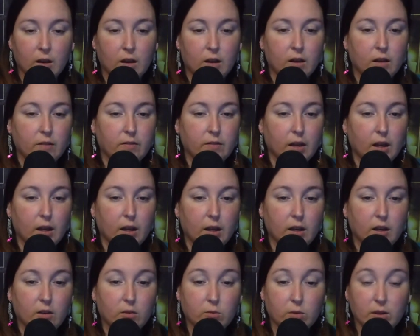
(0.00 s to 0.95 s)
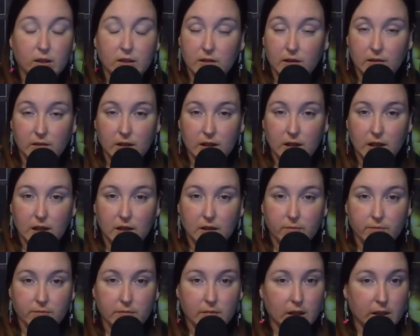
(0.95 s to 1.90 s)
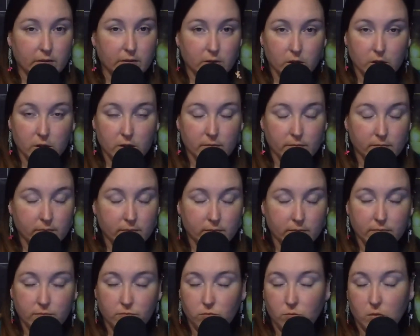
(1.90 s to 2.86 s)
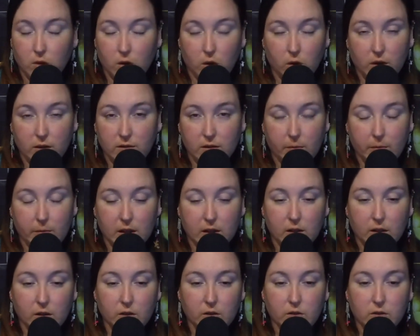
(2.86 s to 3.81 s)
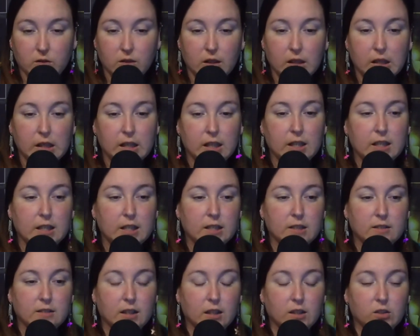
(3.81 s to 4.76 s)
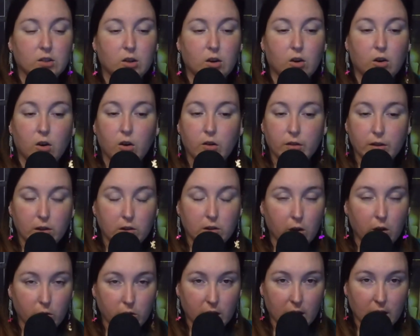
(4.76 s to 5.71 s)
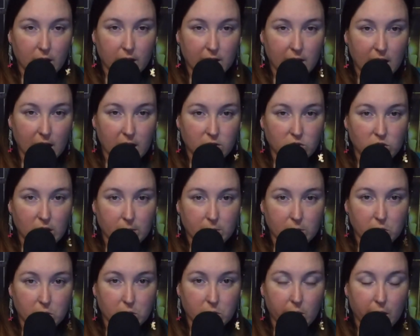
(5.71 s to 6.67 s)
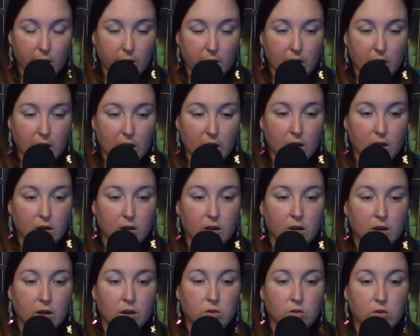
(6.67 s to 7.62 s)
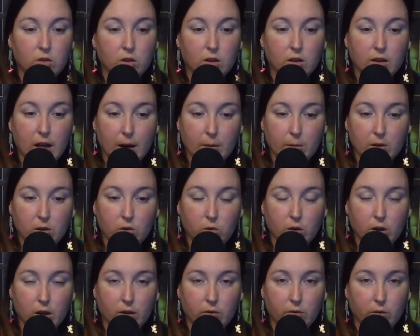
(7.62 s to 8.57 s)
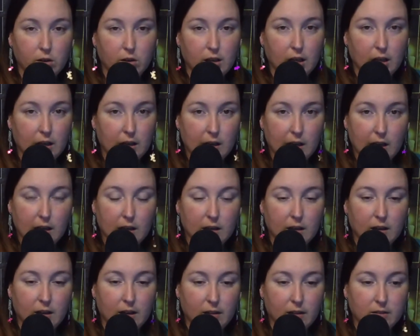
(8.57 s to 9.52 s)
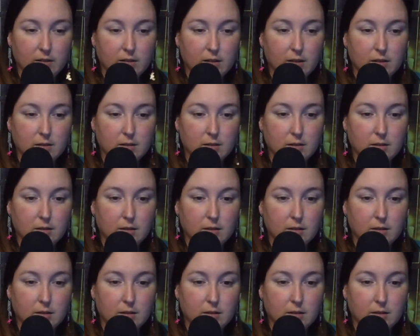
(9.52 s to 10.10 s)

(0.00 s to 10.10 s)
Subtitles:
They recently, after 30-some-odd years, sent all the clothing that James was wearing to the laboratory for DNA analysis.